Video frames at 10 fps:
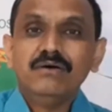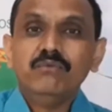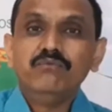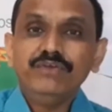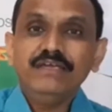
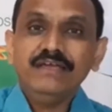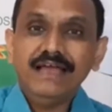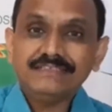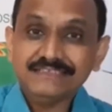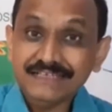we
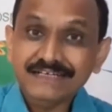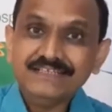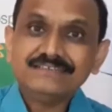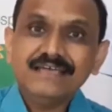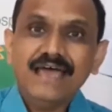as
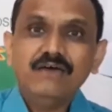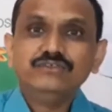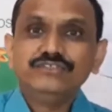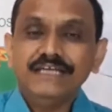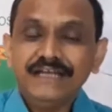Indians
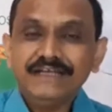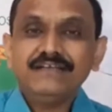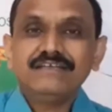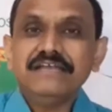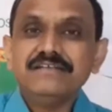have
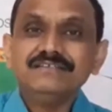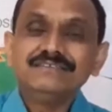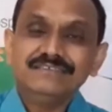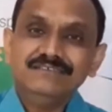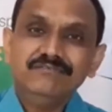genetic
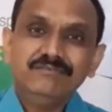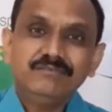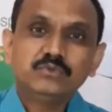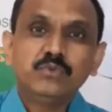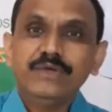tendency.
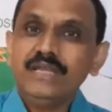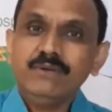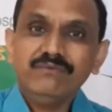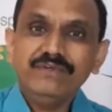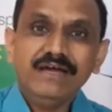So
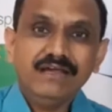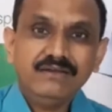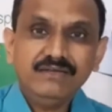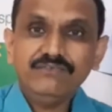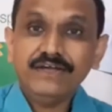wherever we
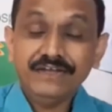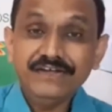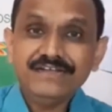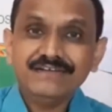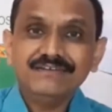are, if you are
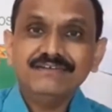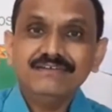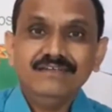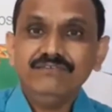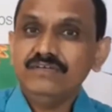Indian,
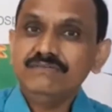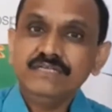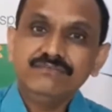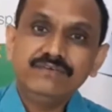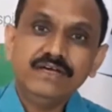even
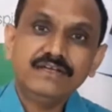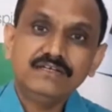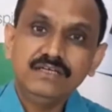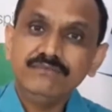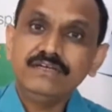if you are
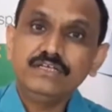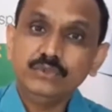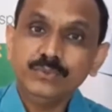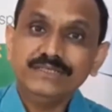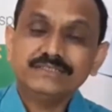living
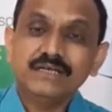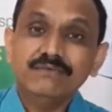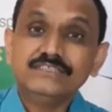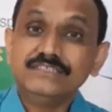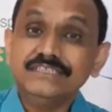in US,
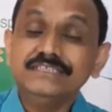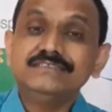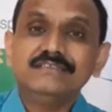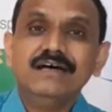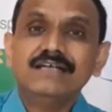our genes
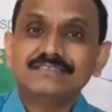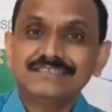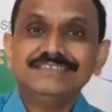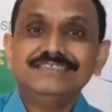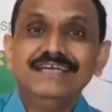are
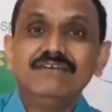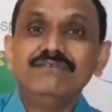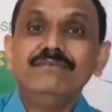such that